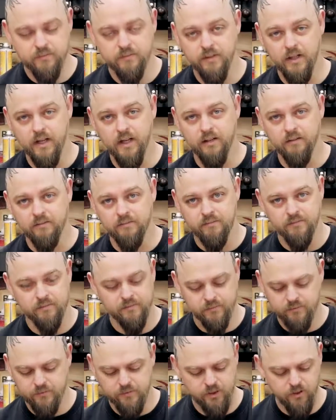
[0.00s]
yeah,
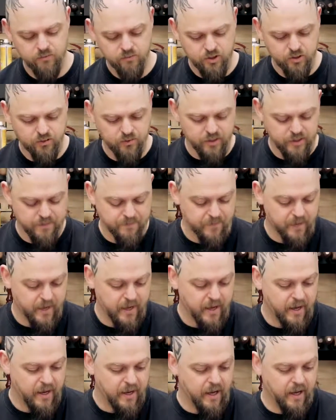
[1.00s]
don't do it.
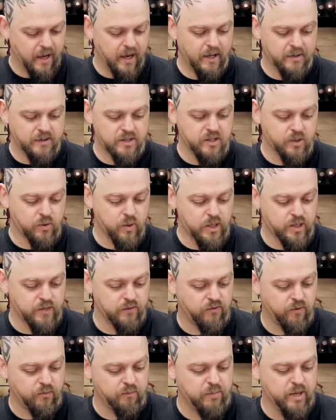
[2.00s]
This is a
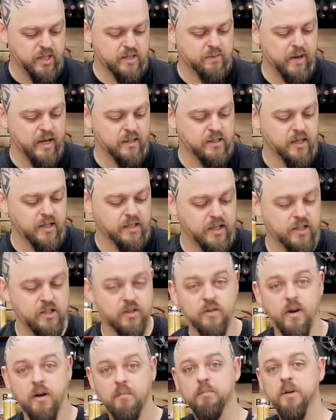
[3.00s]
question from
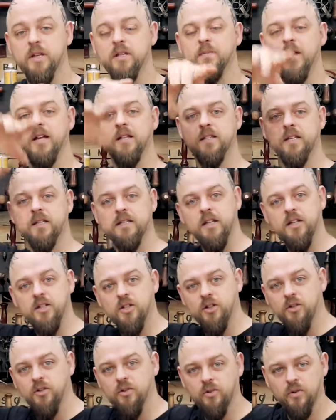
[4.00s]
Bizman62.
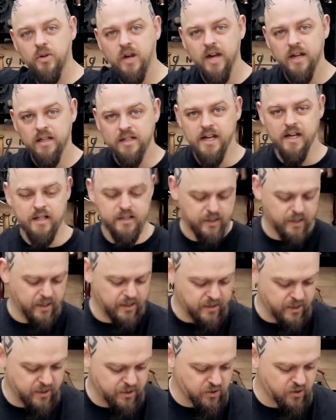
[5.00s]
Bizman62 yesterday
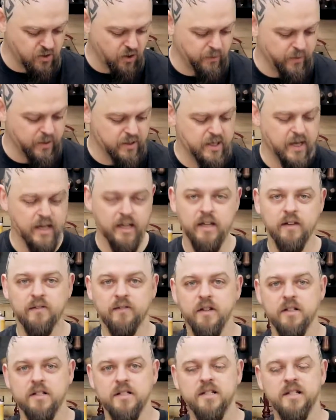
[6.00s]
sent us a comment saying he
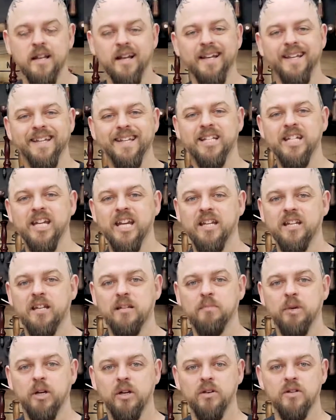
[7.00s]
felt slightly
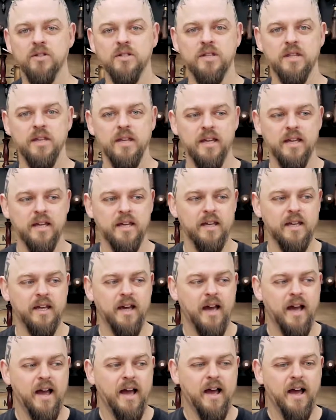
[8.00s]
cheated because the
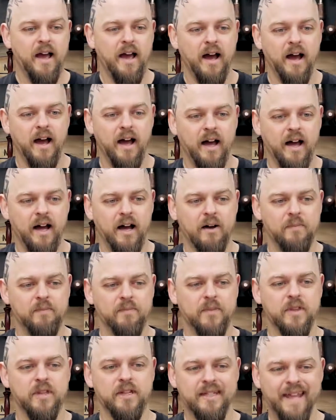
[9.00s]

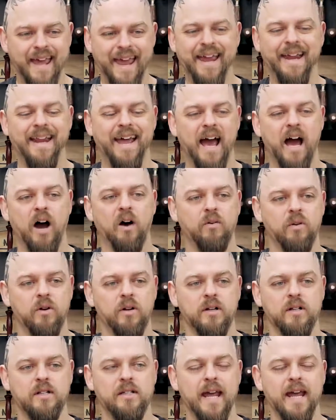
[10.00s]
The
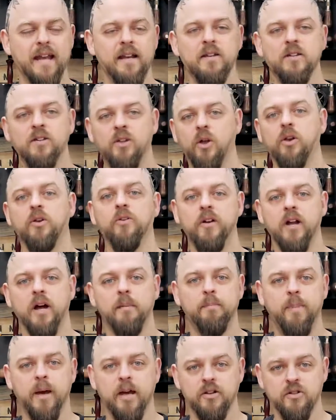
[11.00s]
$10 and
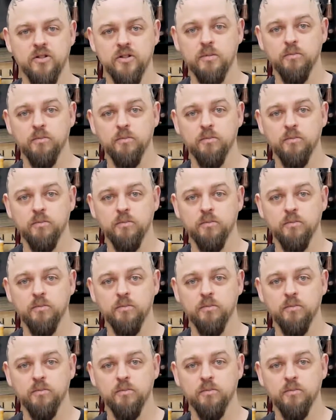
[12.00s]
up Patreon